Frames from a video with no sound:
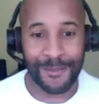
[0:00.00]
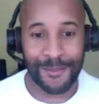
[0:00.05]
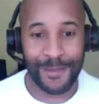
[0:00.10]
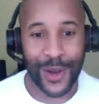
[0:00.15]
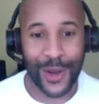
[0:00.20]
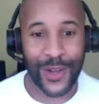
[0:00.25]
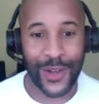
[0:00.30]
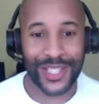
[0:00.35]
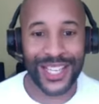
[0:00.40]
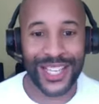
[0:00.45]

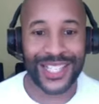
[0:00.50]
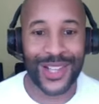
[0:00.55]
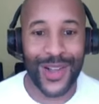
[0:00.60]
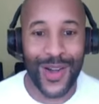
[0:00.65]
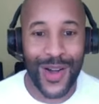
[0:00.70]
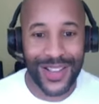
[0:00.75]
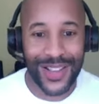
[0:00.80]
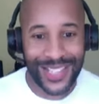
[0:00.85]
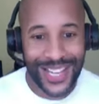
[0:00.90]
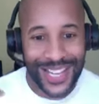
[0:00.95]
because it
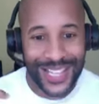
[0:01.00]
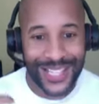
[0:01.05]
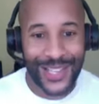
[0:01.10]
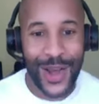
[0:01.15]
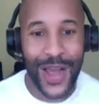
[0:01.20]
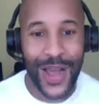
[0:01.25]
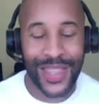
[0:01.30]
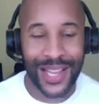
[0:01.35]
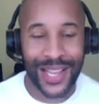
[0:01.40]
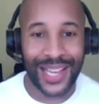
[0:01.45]
starts
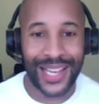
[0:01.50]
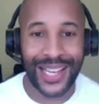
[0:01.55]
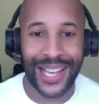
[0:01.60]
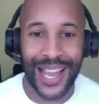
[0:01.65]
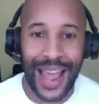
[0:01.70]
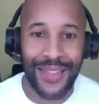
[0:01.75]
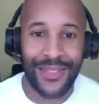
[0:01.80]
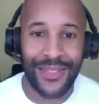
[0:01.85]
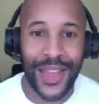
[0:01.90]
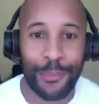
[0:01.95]
internally
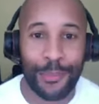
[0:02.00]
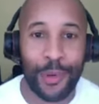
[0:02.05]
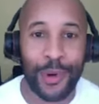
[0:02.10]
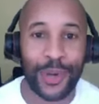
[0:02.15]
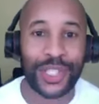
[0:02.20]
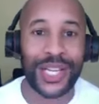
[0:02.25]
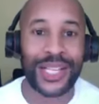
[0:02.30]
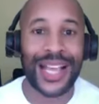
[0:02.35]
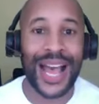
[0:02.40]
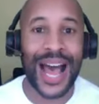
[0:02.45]
and then
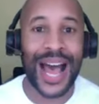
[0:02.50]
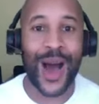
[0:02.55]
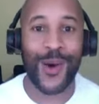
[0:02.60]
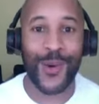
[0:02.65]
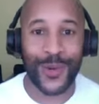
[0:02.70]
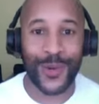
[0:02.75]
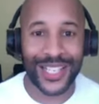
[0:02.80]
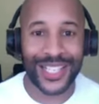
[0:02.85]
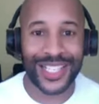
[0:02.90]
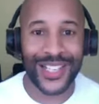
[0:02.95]
pushes
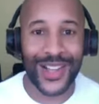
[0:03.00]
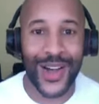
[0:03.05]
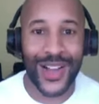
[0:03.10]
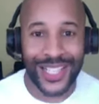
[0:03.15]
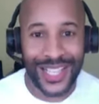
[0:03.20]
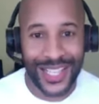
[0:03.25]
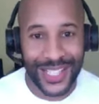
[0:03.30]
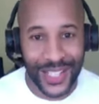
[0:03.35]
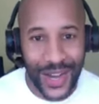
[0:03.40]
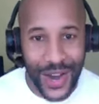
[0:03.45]
outward. It
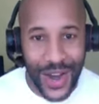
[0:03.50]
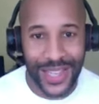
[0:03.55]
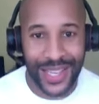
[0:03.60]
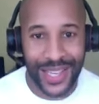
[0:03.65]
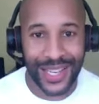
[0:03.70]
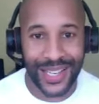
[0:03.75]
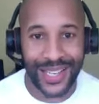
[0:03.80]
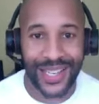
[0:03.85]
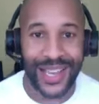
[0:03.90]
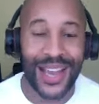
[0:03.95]
starts
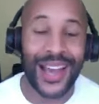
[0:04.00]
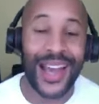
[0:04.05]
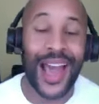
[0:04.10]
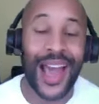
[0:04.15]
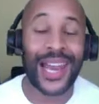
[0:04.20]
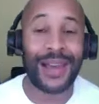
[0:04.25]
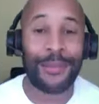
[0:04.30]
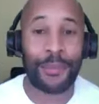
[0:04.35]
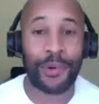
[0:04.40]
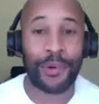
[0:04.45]
internally
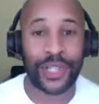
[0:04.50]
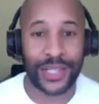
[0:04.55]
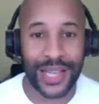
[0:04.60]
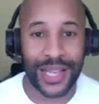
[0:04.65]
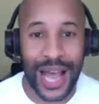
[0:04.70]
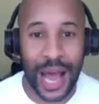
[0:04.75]
and then pushes